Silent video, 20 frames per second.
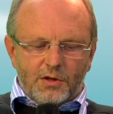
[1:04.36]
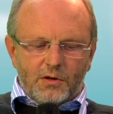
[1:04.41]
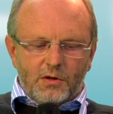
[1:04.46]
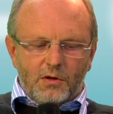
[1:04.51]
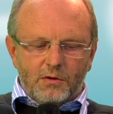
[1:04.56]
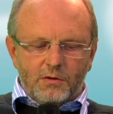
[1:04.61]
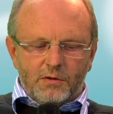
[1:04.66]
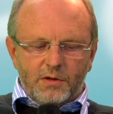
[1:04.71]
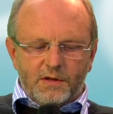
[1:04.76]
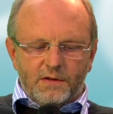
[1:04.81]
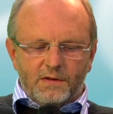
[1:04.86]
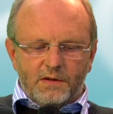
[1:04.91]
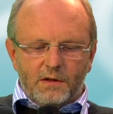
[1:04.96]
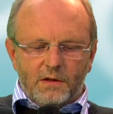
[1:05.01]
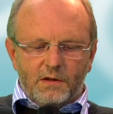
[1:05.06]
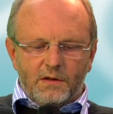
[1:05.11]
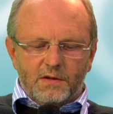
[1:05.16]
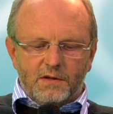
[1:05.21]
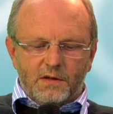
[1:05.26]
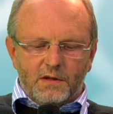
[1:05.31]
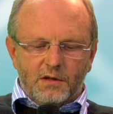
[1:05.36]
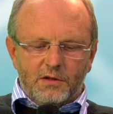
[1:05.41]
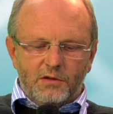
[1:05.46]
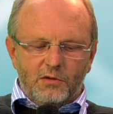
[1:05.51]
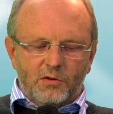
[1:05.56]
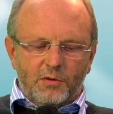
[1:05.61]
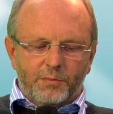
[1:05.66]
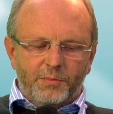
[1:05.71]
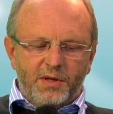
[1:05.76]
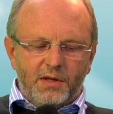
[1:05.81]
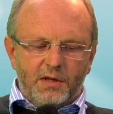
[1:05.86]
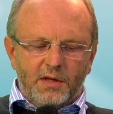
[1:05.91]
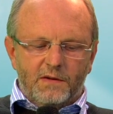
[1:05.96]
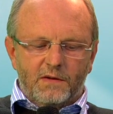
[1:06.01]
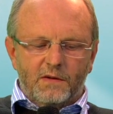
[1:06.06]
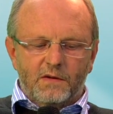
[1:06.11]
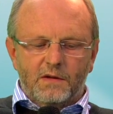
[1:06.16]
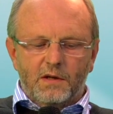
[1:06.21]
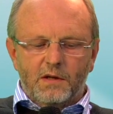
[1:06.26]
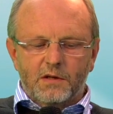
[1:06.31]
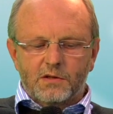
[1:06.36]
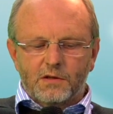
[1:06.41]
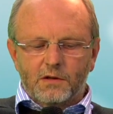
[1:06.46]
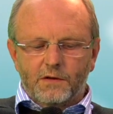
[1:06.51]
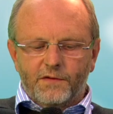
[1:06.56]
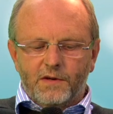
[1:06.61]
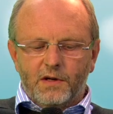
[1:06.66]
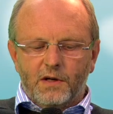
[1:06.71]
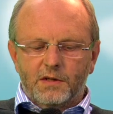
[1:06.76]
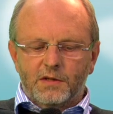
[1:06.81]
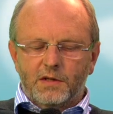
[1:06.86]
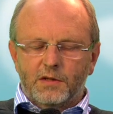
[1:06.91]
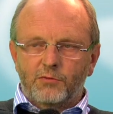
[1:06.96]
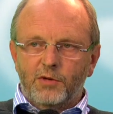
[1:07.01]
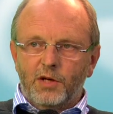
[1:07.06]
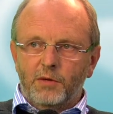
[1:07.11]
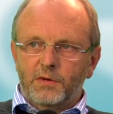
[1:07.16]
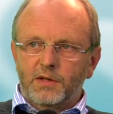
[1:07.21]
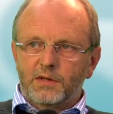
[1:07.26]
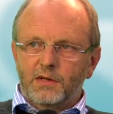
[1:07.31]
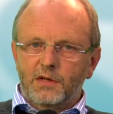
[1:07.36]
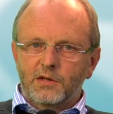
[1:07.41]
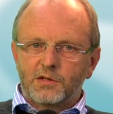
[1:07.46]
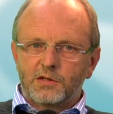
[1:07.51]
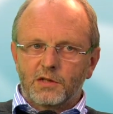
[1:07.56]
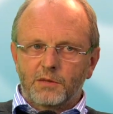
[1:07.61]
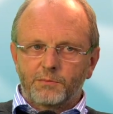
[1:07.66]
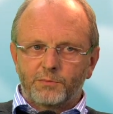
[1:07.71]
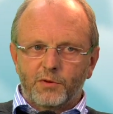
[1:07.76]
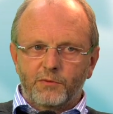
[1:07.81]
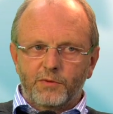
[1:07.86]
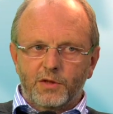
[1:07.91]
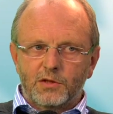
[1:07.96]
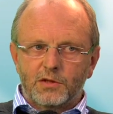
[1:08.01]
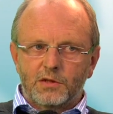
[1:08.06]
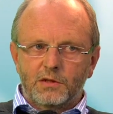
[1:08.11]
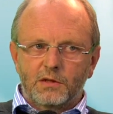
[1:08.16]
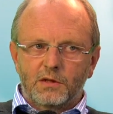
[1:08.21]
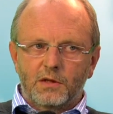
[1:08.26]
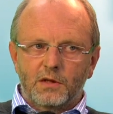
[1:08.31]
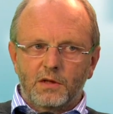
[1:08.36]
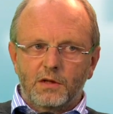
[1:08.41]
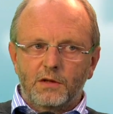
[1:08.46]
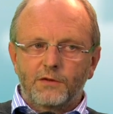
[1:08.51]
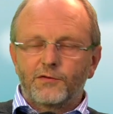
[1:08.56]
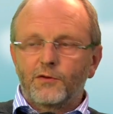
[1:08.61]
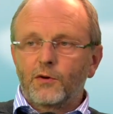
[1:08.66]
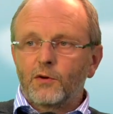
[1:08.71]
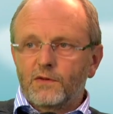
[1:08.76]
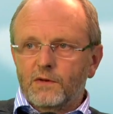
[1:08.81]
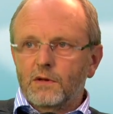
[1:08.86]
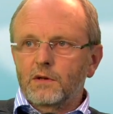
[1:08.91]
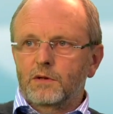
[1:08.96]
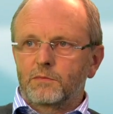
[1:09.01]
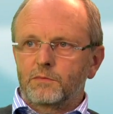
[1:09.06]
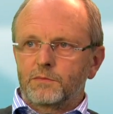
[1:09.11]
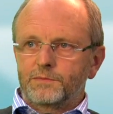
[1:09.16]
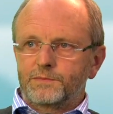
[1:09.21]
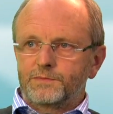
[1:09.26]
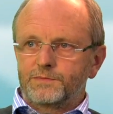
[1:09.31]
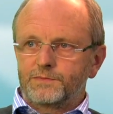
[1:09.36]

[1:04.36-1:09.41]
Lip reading: the Congress or the European Association of Cardiac Rehabilitation and Prevention in first time?